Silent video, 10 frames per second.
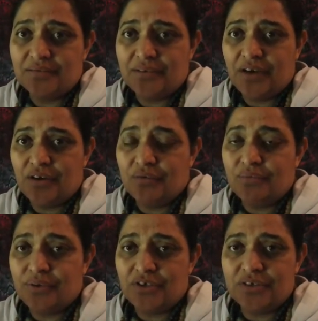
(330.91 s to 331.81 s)

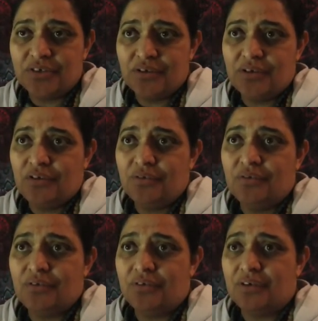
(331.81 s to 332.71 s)
which
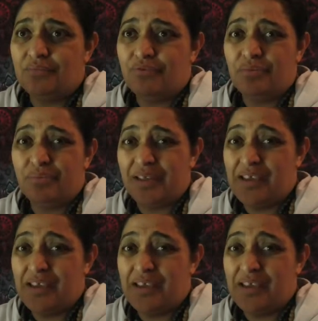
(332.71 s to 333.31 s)
you could probably